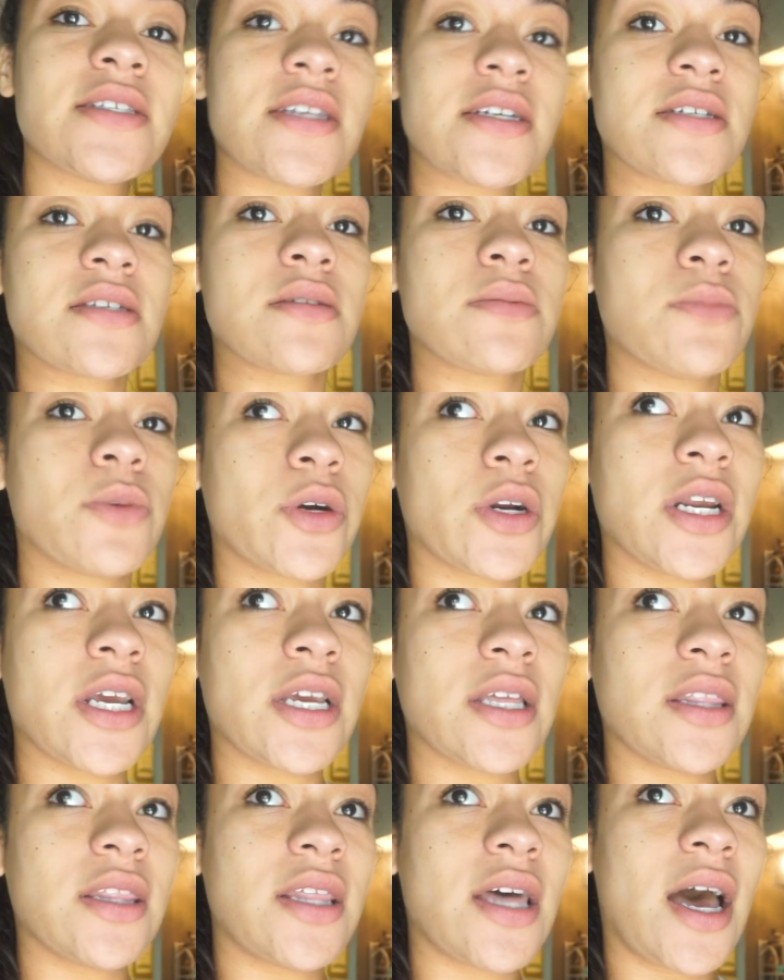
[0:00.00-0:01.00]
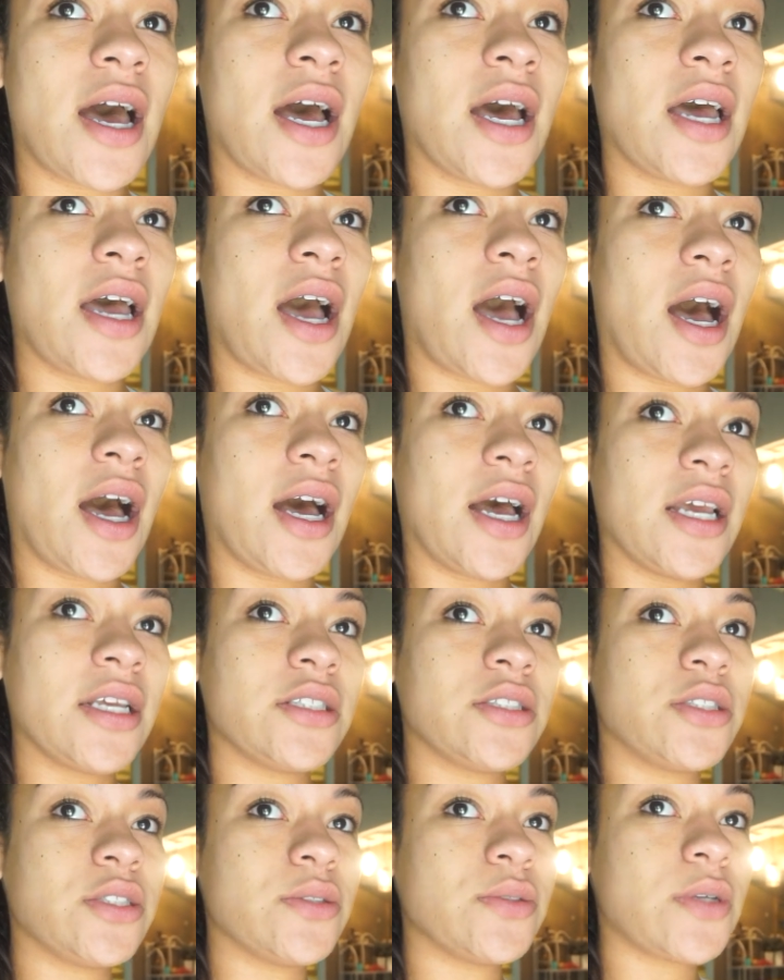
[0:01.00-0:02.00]
this morning that I
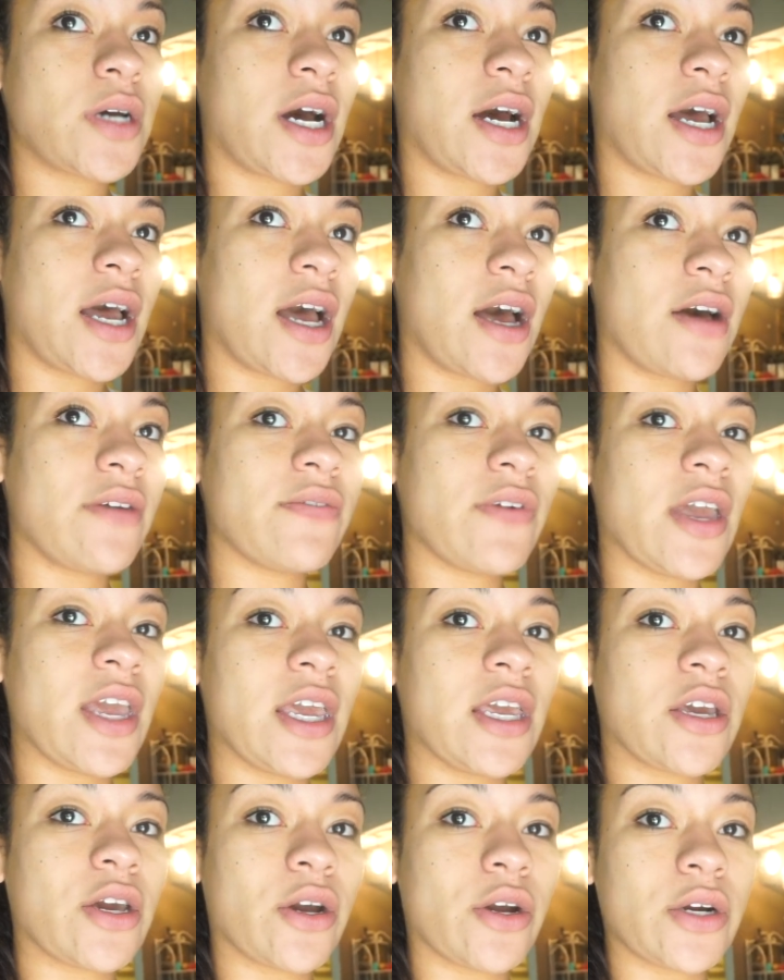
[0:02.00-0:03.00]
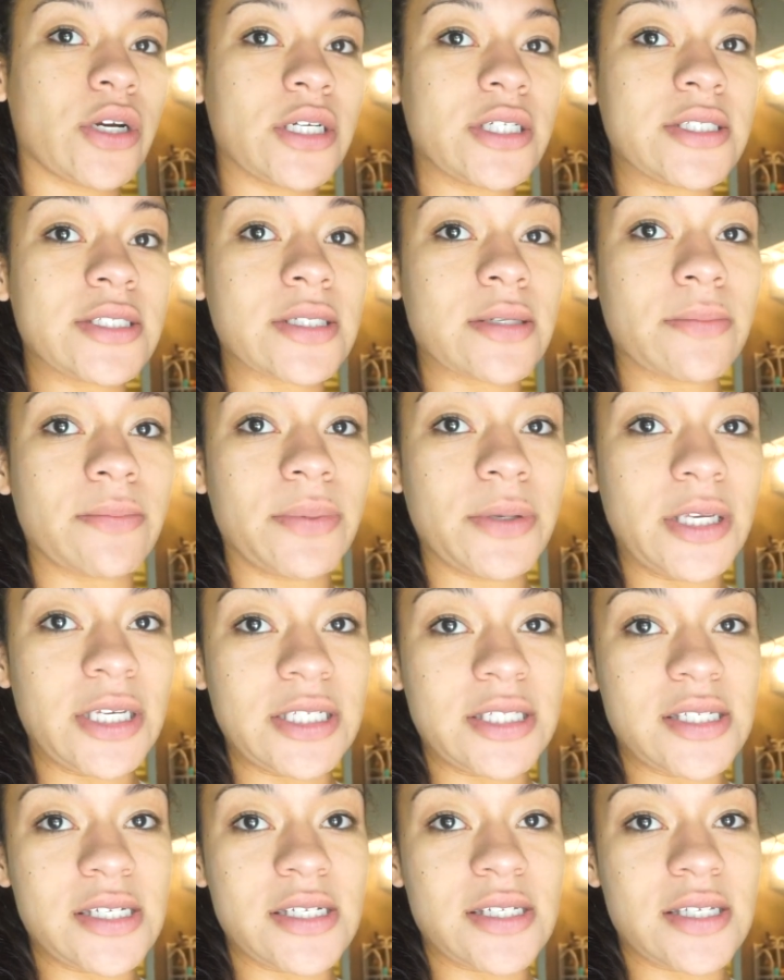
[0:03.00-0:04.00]
do not have a current
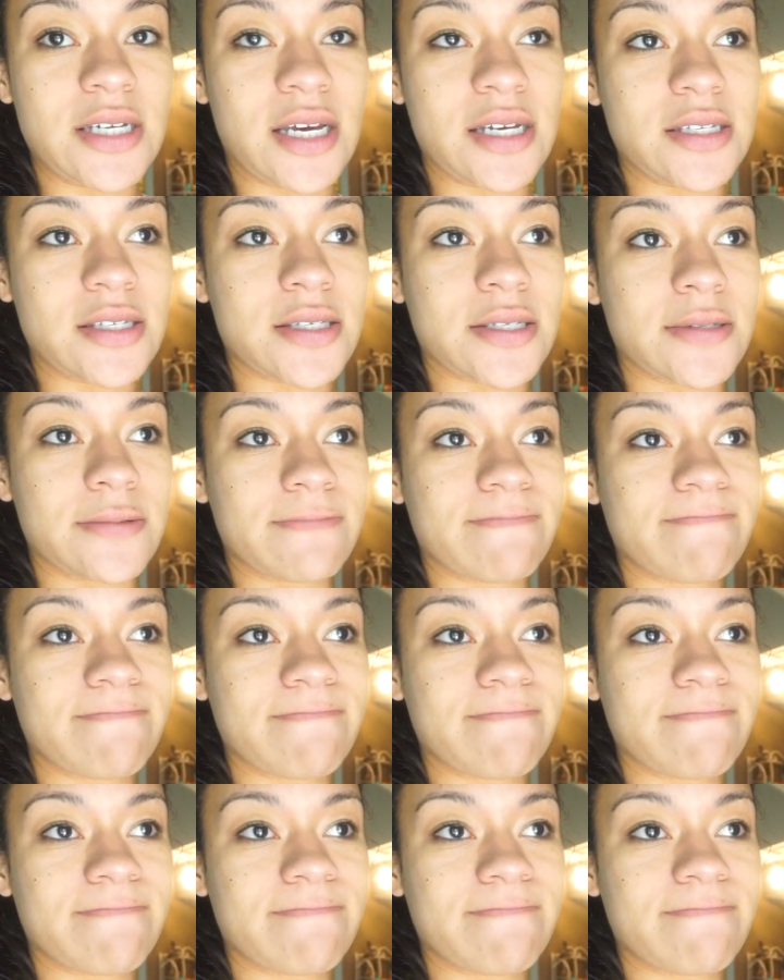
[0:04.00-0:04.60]
PT test.